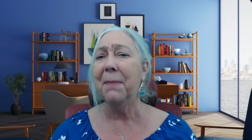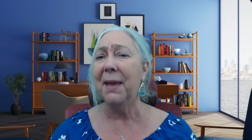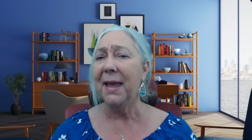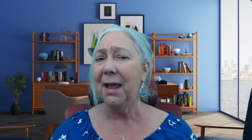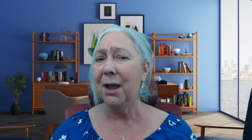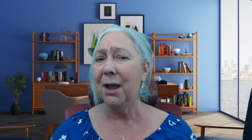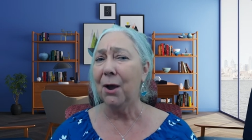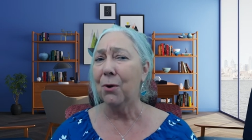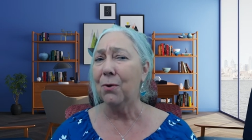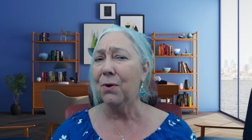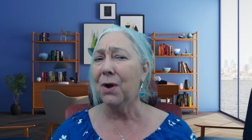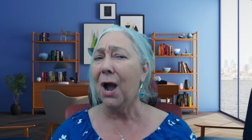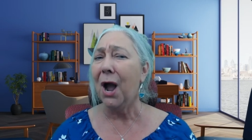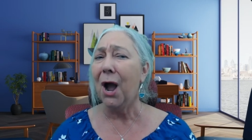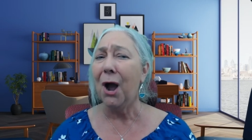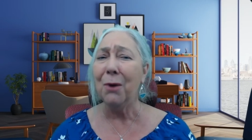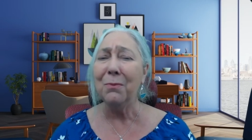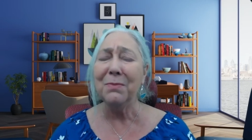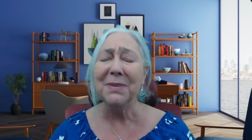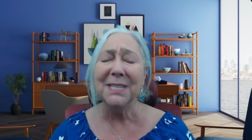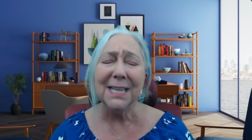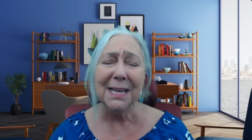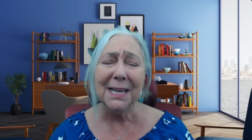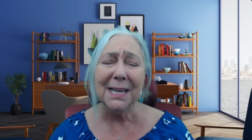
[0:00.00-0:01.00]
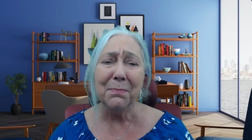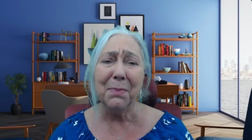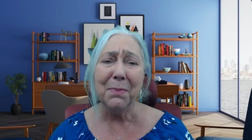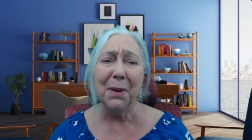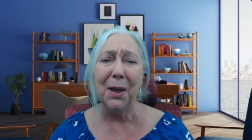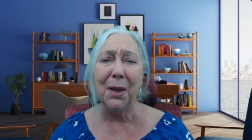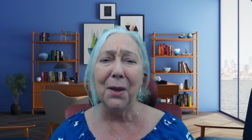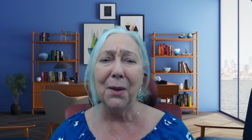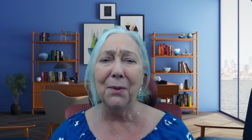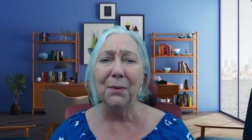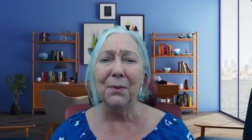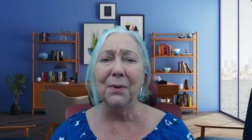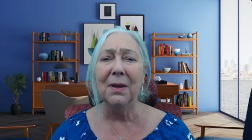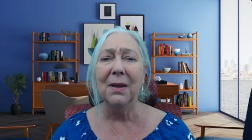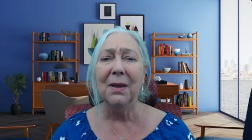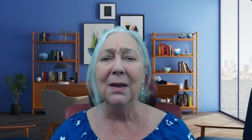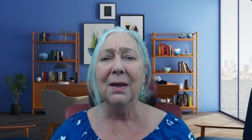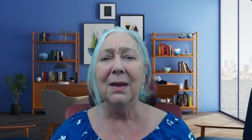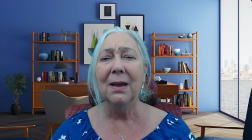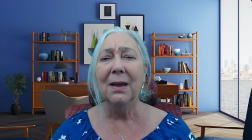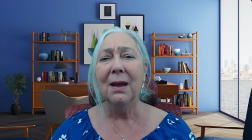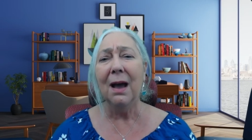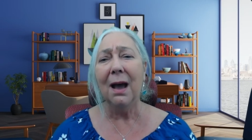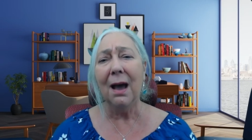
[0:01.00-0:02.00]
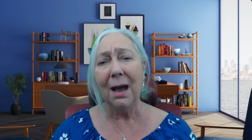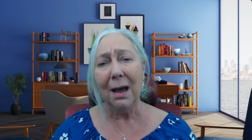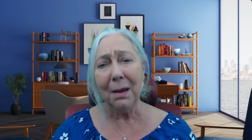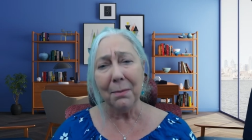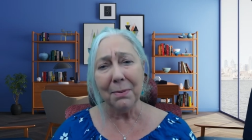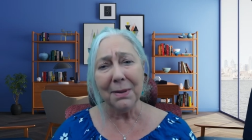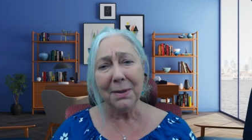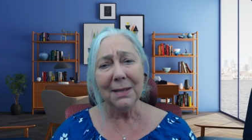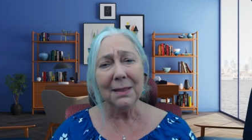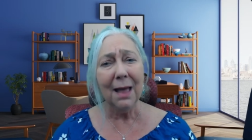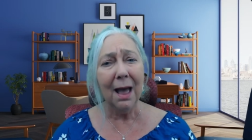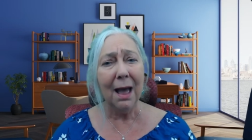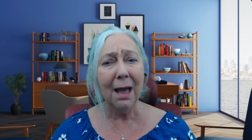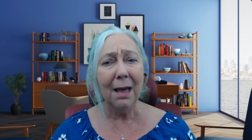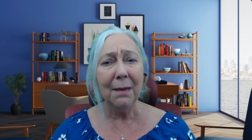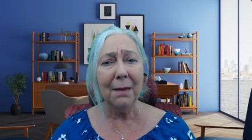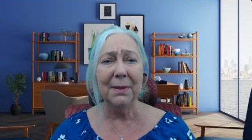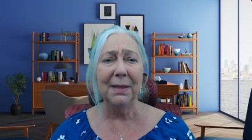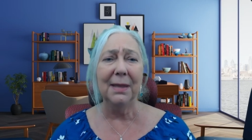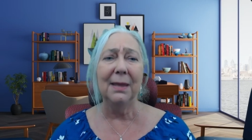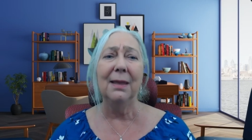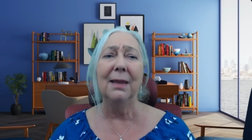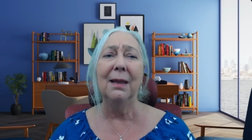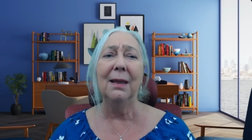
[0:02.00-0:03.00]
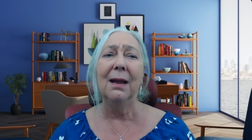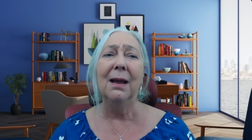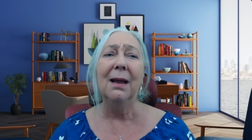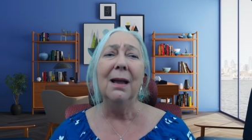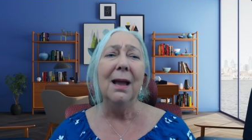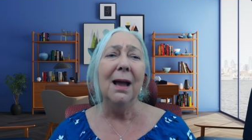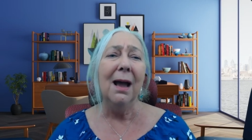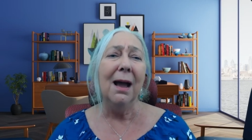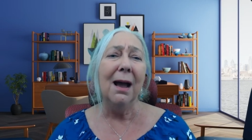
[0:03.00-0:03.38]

Belk, Home Depot, Hobby Lobby,